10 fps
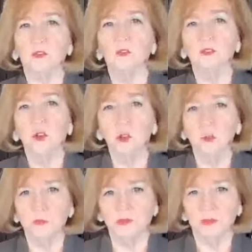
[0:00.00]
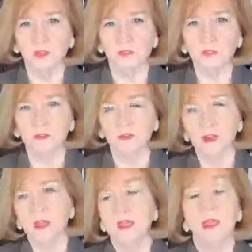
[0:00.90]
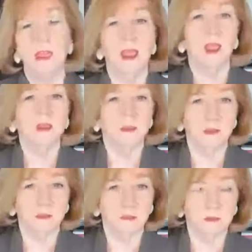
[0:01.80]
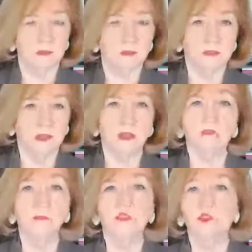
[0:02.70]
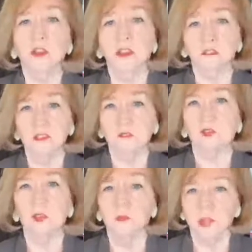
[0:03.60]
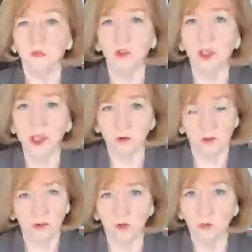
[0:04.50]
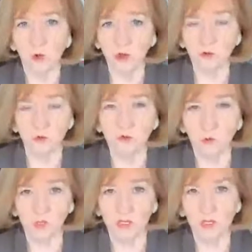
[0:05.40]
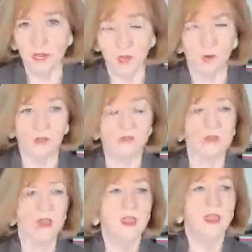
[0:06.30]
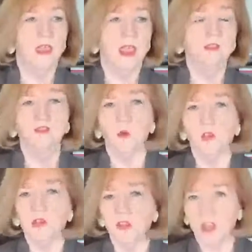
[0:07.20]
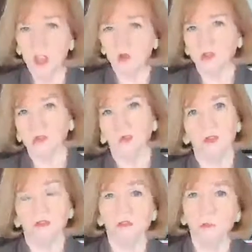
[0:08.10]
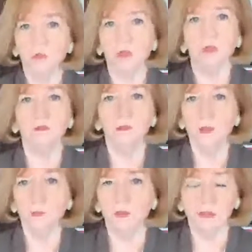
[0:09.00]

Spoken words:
this all up to states, and the state of Missouri has left it up to every county, all 114 counties. And so each county is doing something a little bit